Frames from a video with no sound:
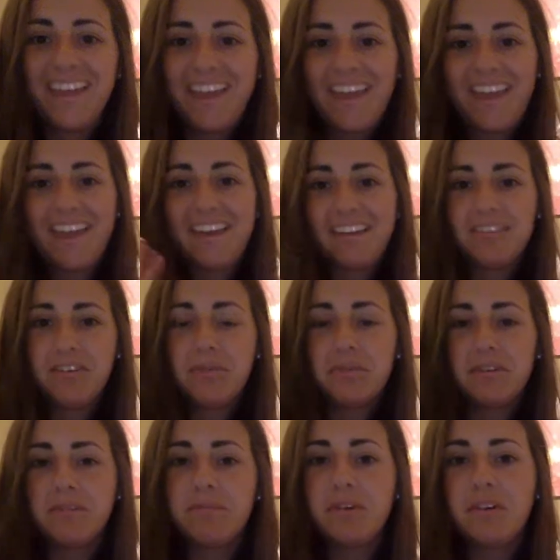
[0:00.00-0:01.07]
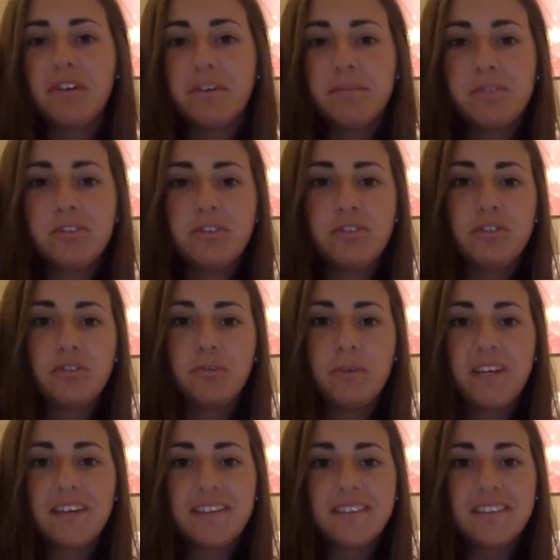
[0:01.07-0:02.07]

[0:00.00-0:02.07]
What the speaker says: Hey everyone, welcome to week